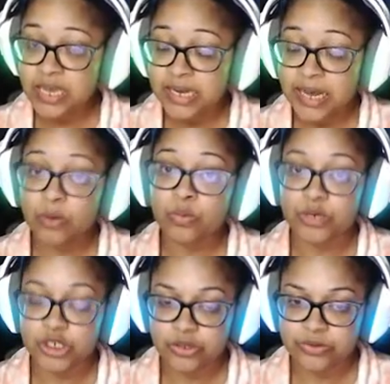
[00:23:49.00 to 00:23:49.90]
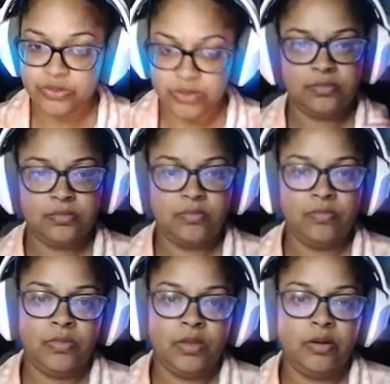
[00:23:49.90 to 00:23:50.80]
now, which is also good.
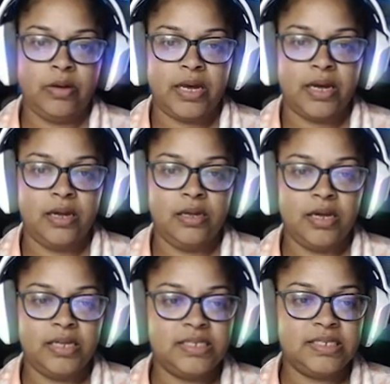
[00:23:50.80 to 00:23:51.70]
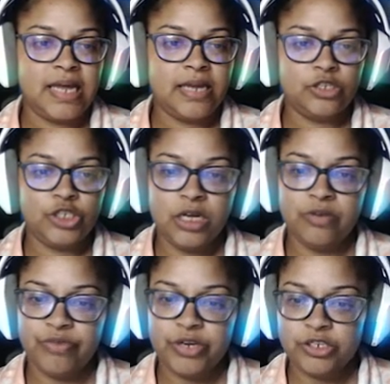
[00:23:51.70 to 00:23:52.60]
Okay. It said she
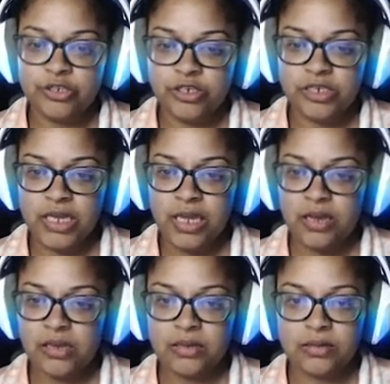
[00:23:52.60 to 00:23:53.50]
can research skiing.